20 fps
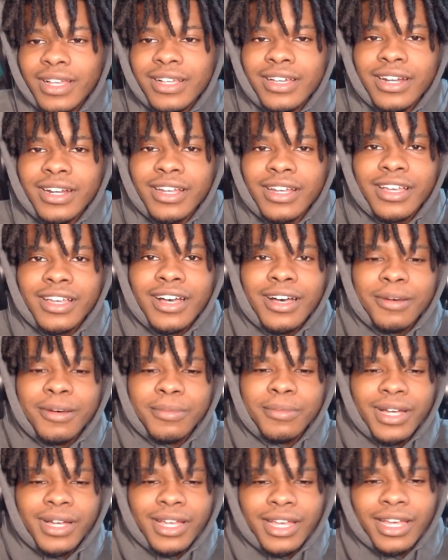gotta calm
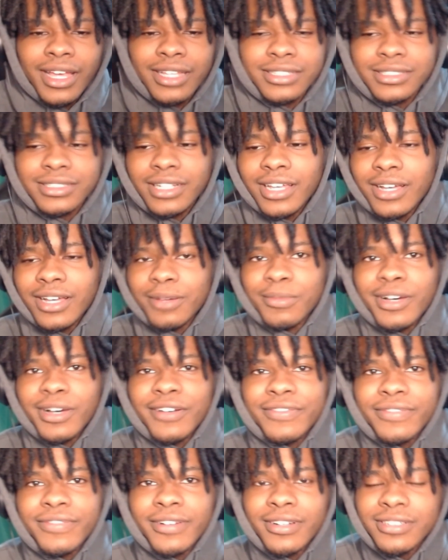my ass down. My
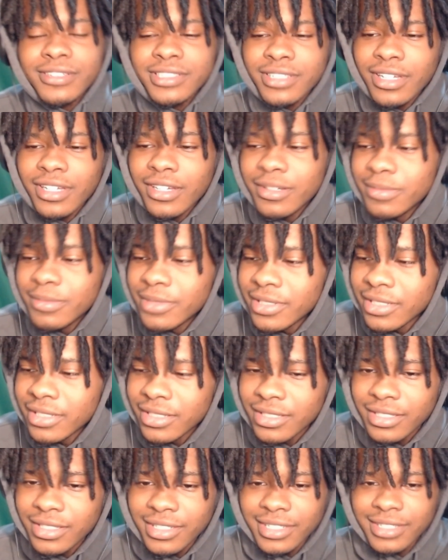fault, y'all, but
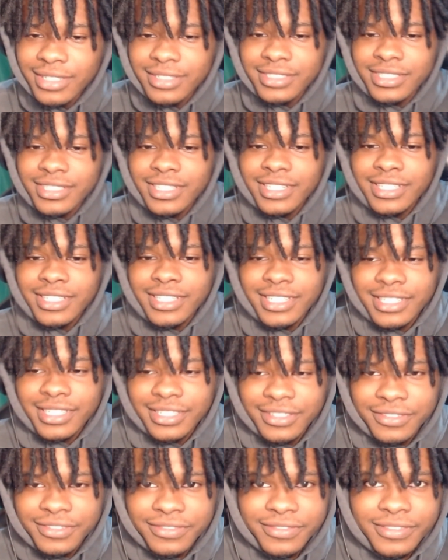you know what I'm saying? Like
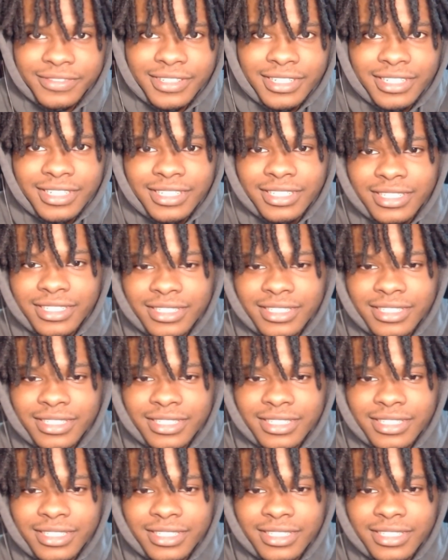the fuck?